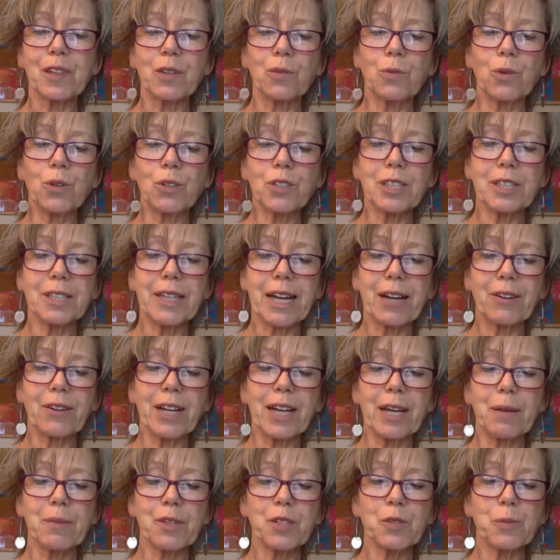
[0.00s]
"The water down
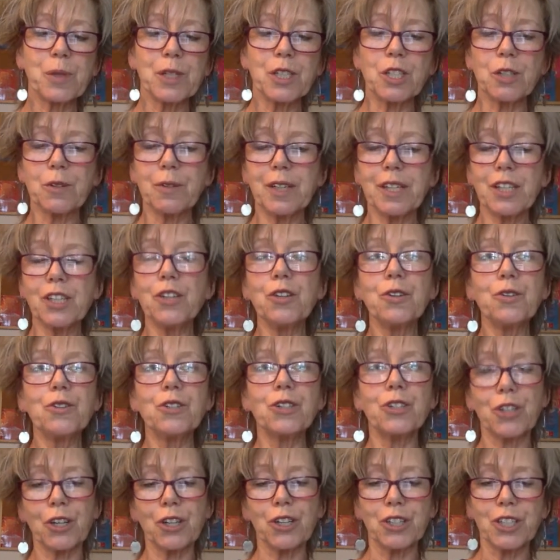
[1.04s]
here must be doing you
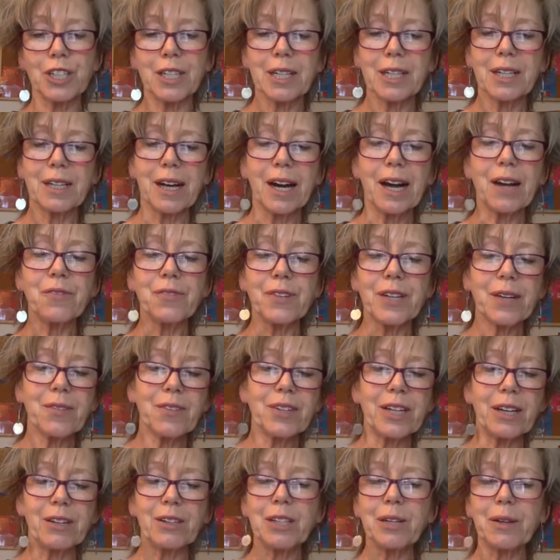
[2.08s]
good. I've
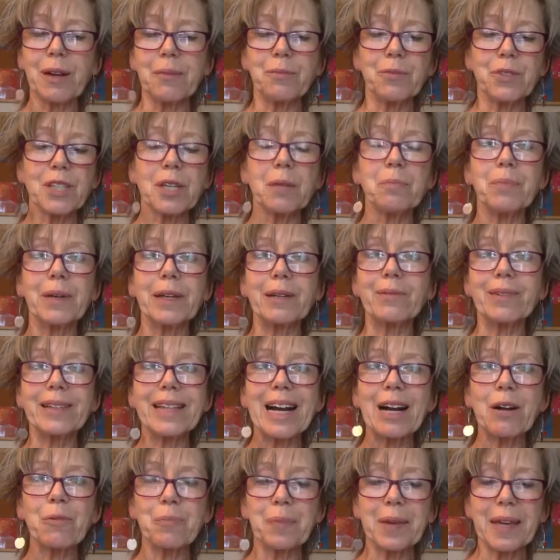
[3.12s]
never known you empty a bin
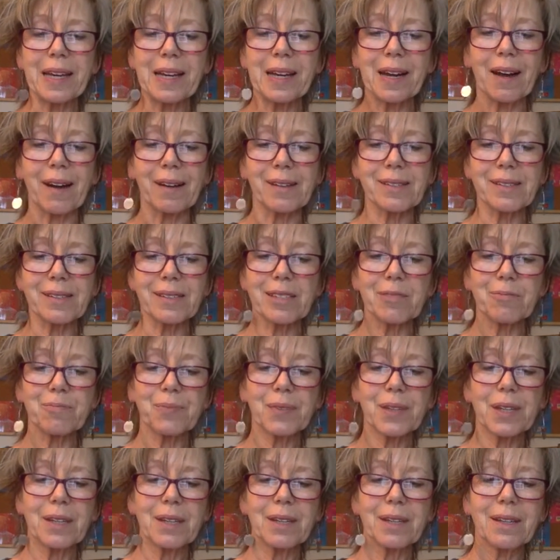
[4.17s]
without being asked."
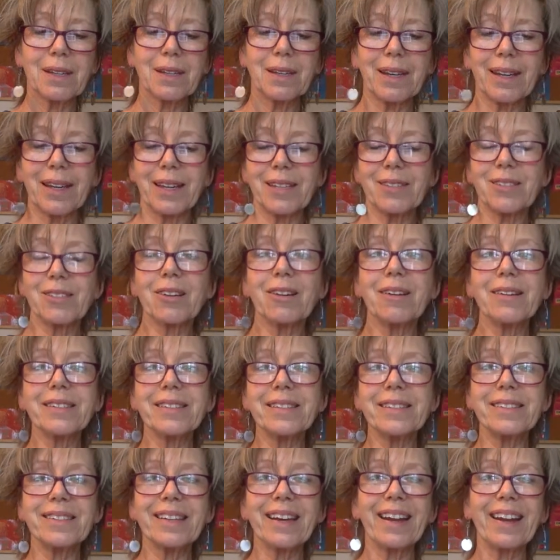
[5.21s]
"It's 'cause
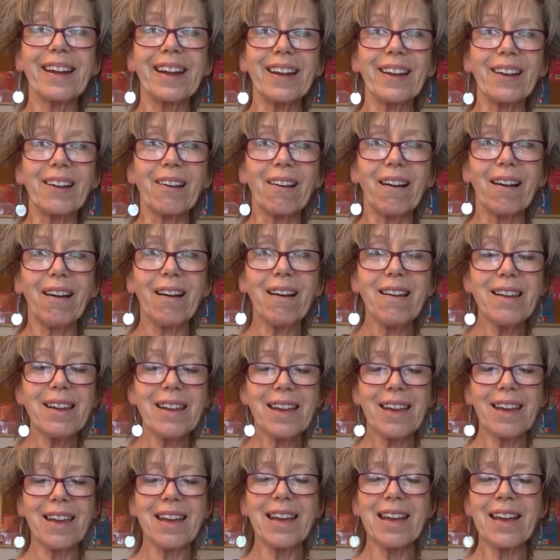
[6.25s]
he's getting
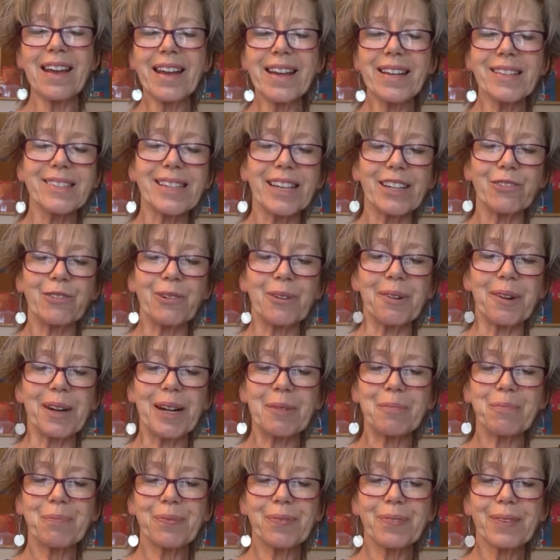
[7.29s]
girly," said Rory.